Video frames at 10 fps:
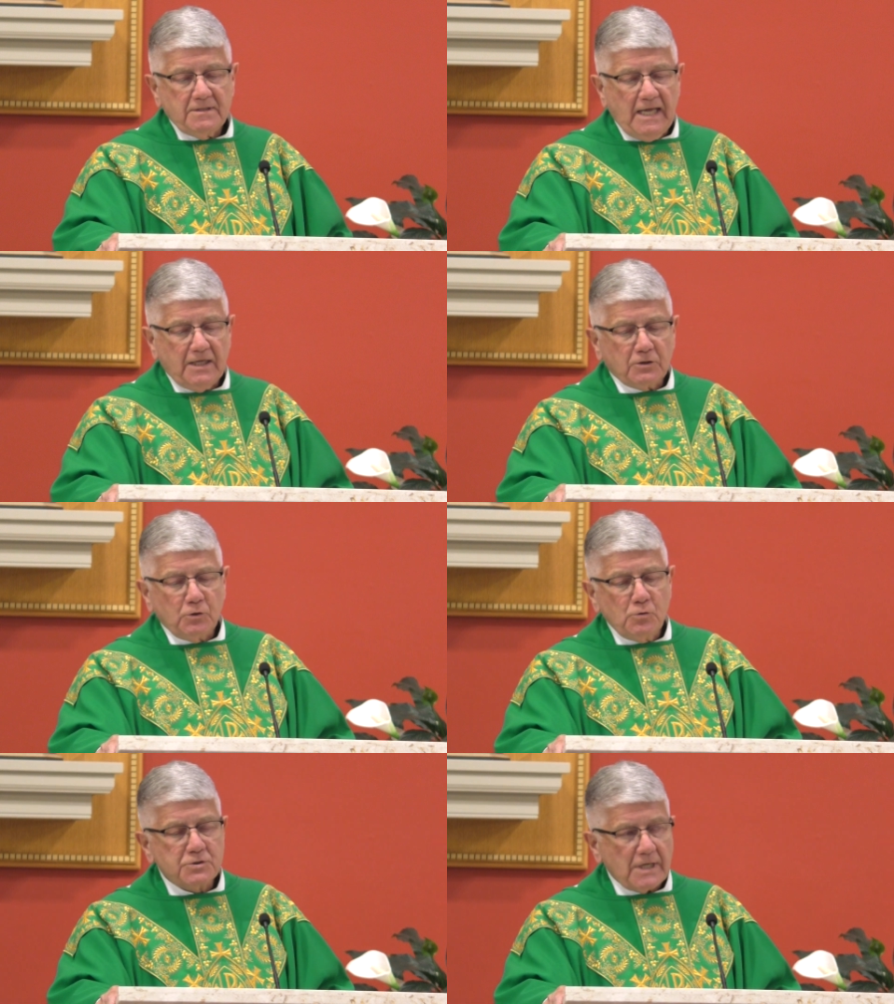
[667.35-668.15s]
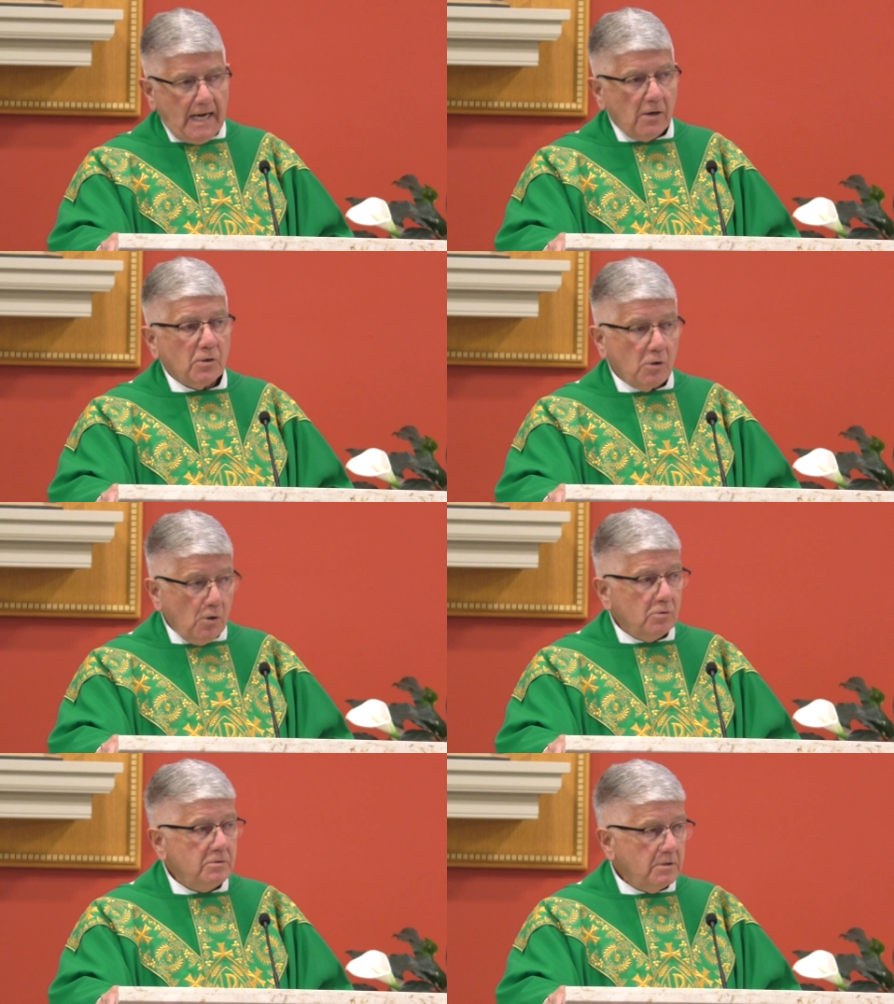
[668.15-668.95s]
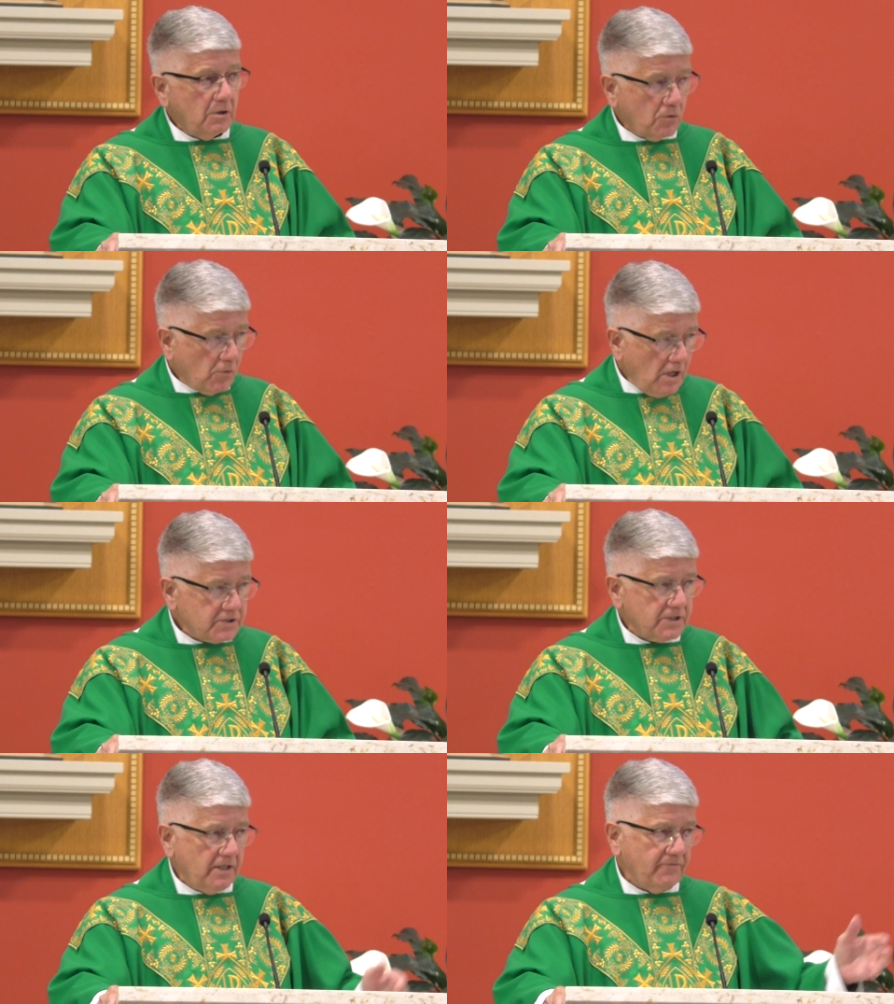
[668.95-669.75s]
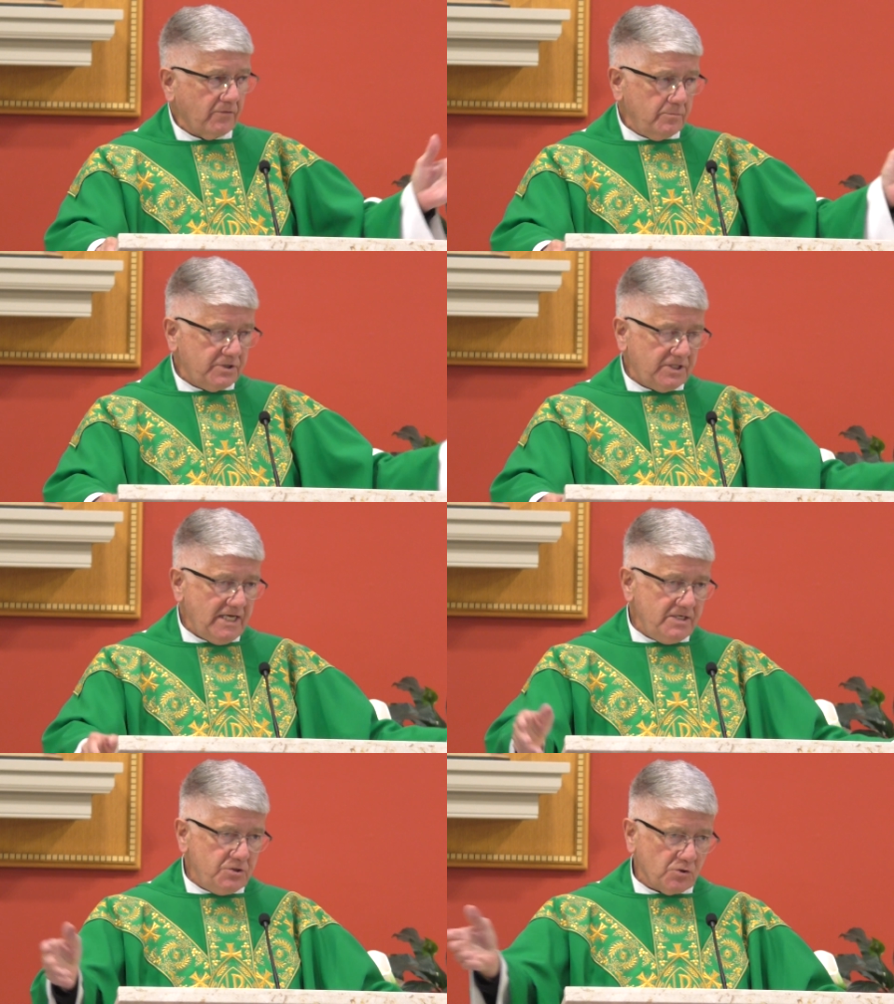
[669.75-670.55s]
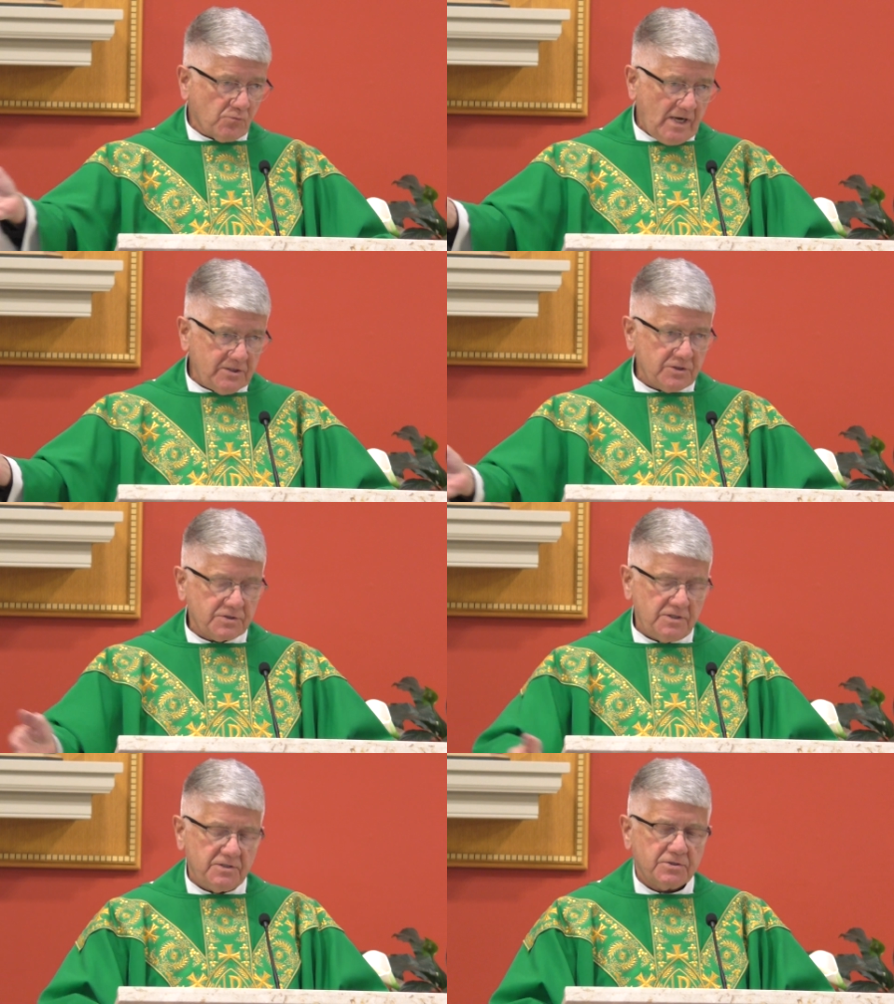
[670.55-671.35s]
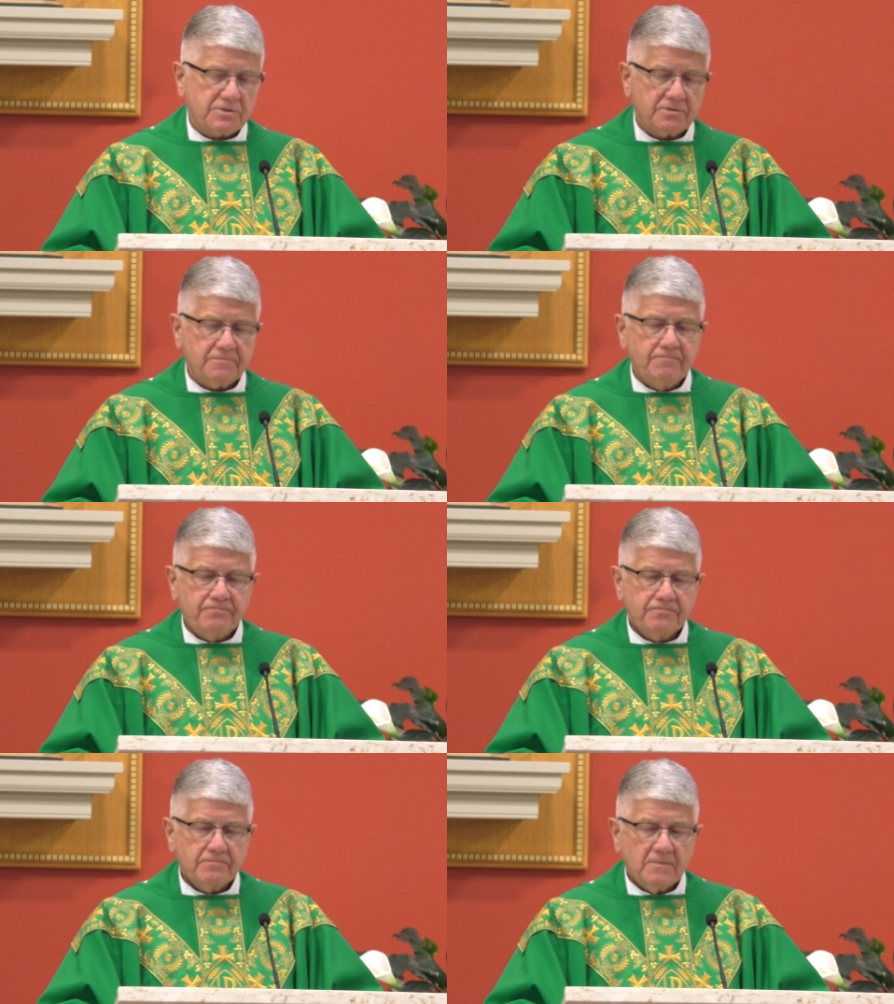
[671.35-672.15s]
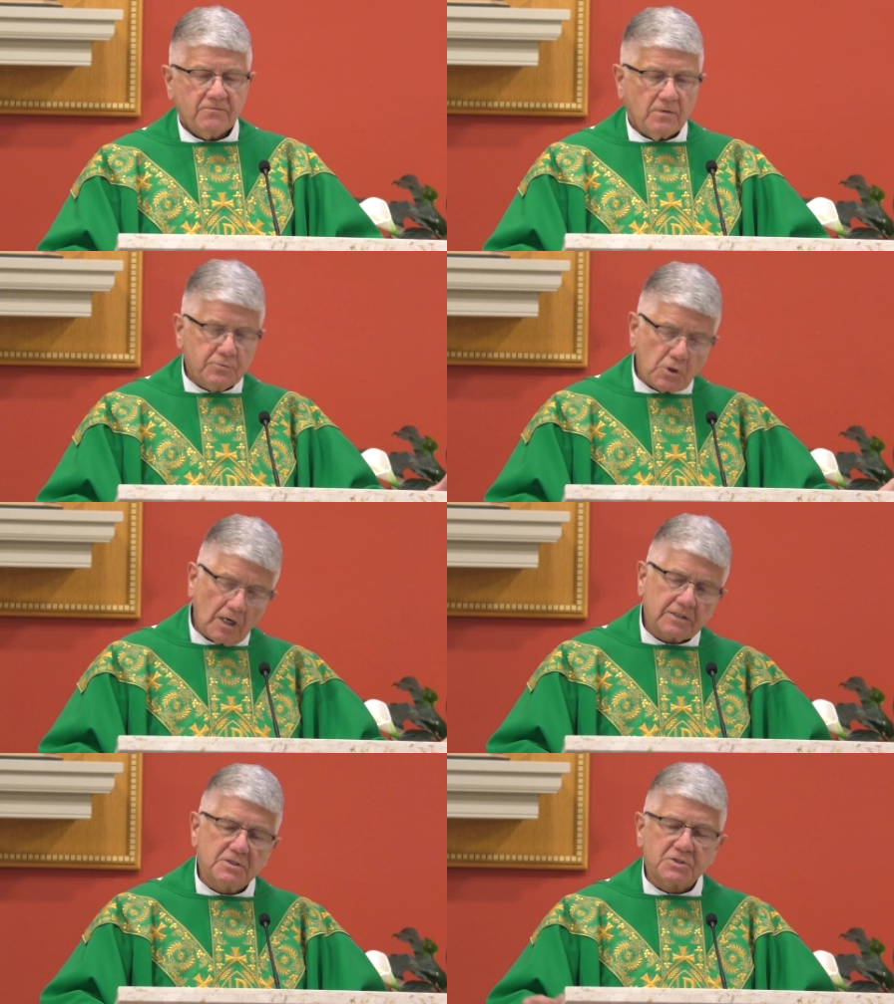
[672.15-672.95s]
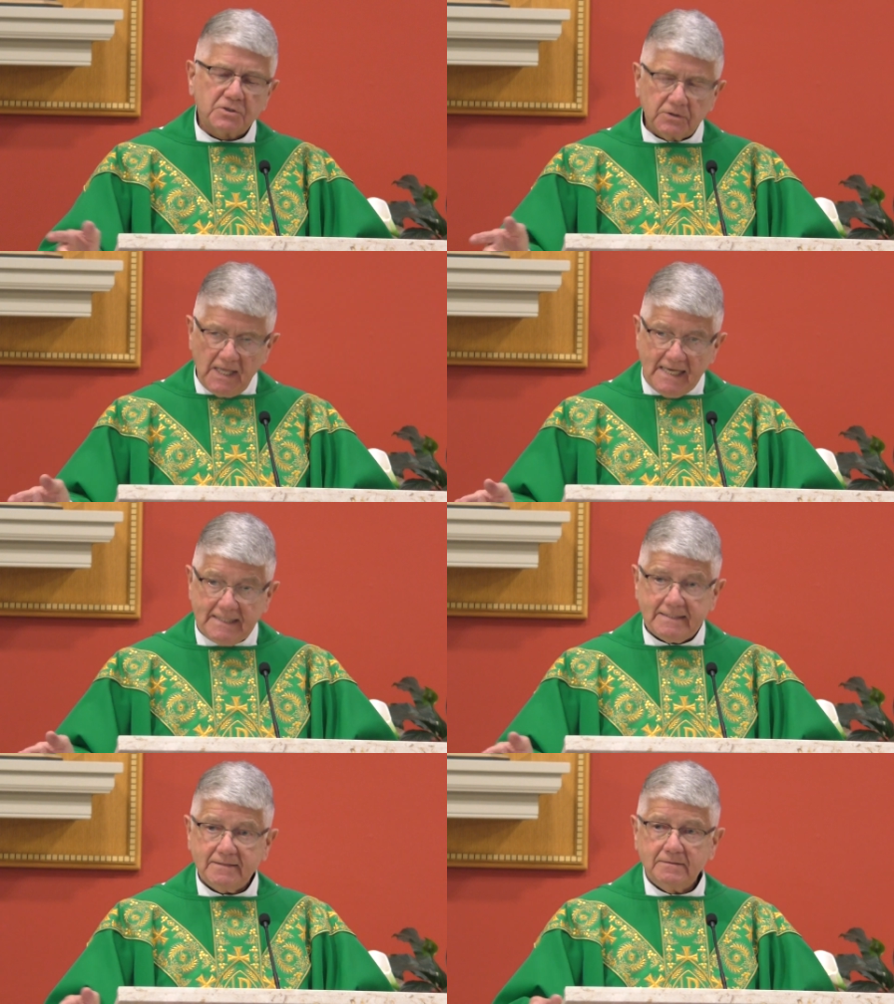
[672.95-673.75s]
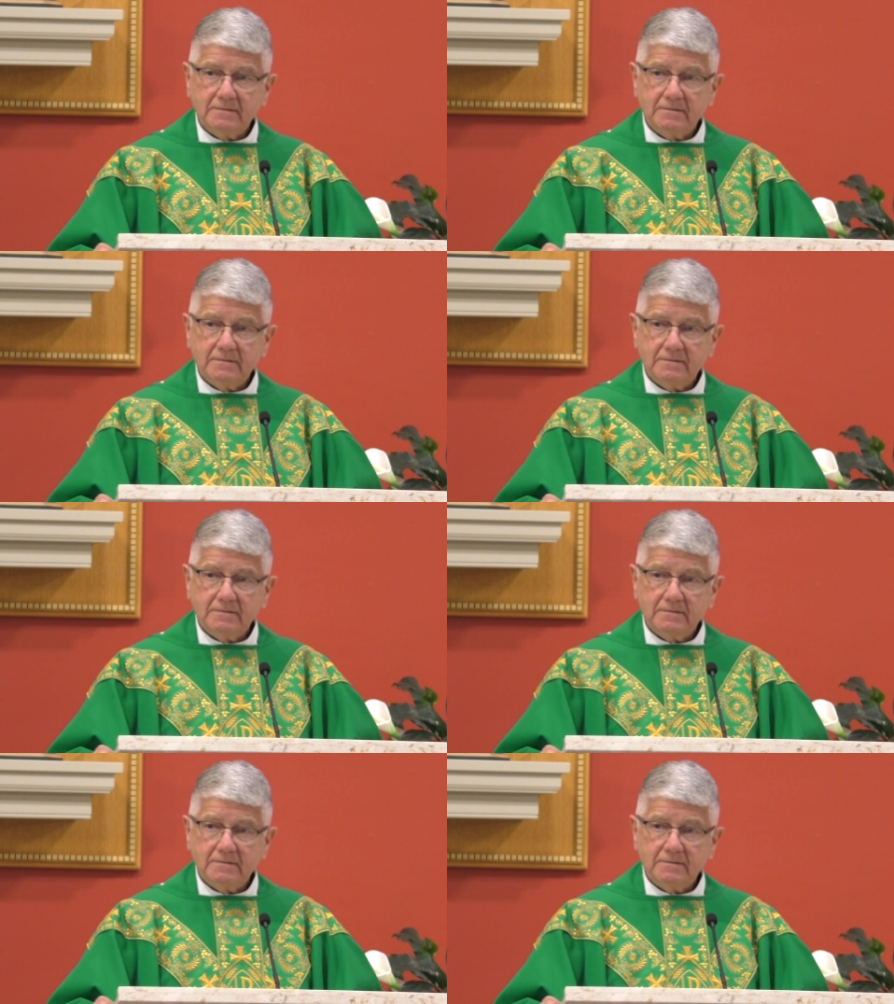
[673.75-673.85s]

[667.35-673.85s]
That includes our own crossing from sin to righteousness, from darkness to light,